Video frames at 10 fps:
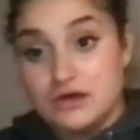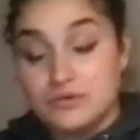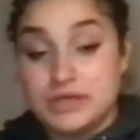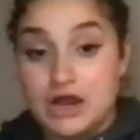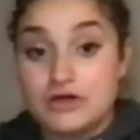
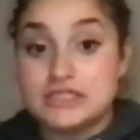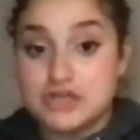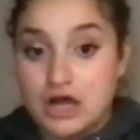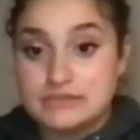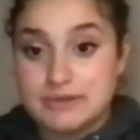We already
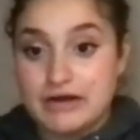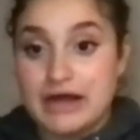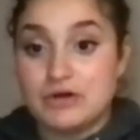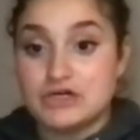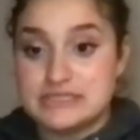talked about
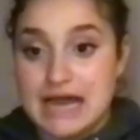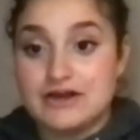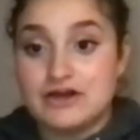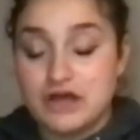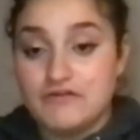how our
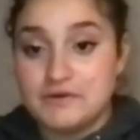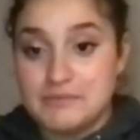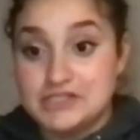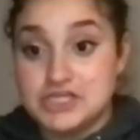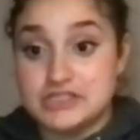staggered
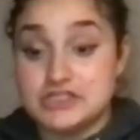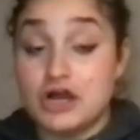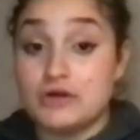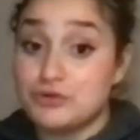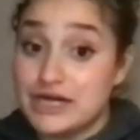conformations
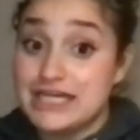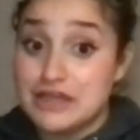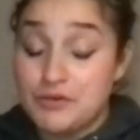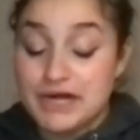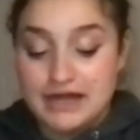are pretty
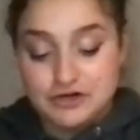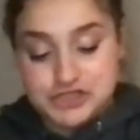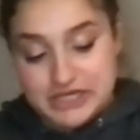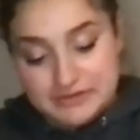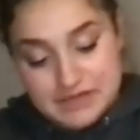low in
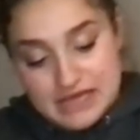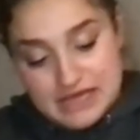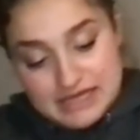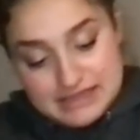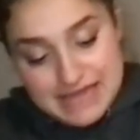energy.
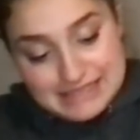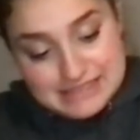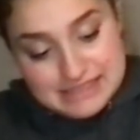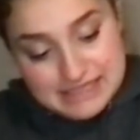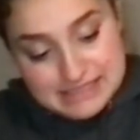That's
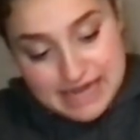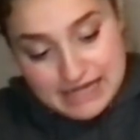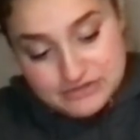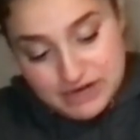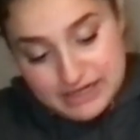these
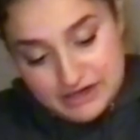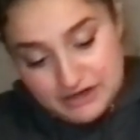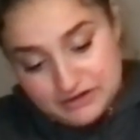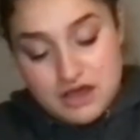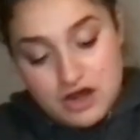guys right
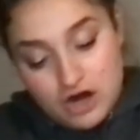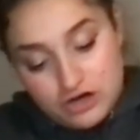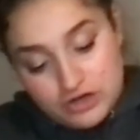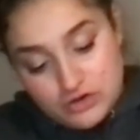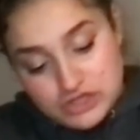here. Our
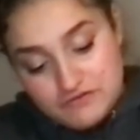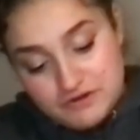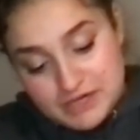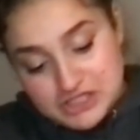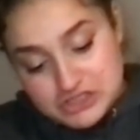gauche
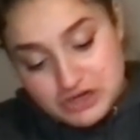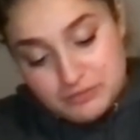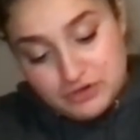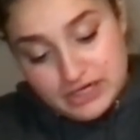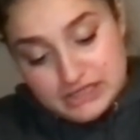conformations are
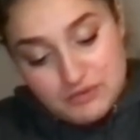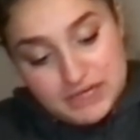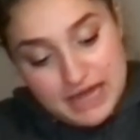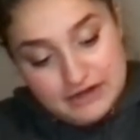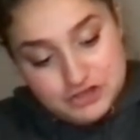pretty low
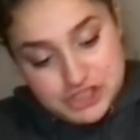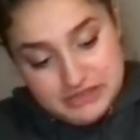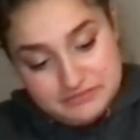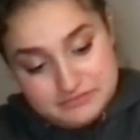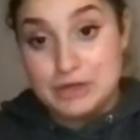in
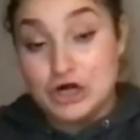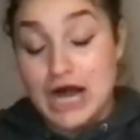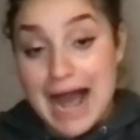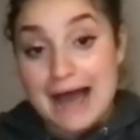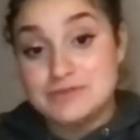energy, but our
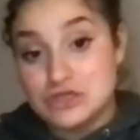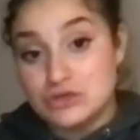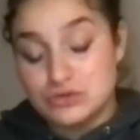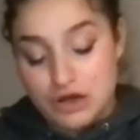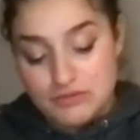
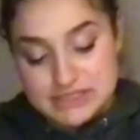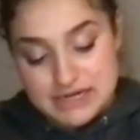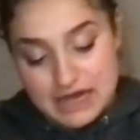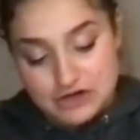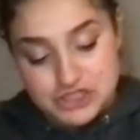absolute lowest in
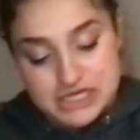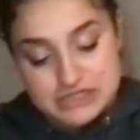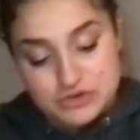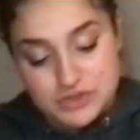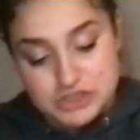energy
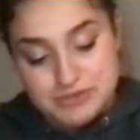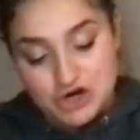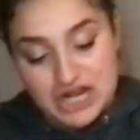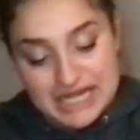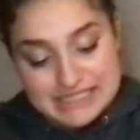is going to be
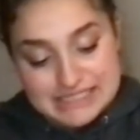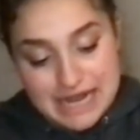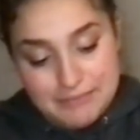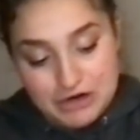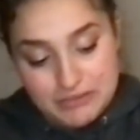our
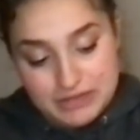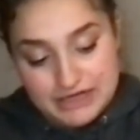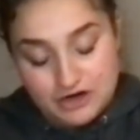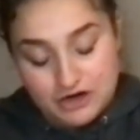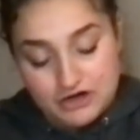
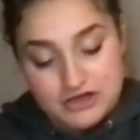anti-periplanar.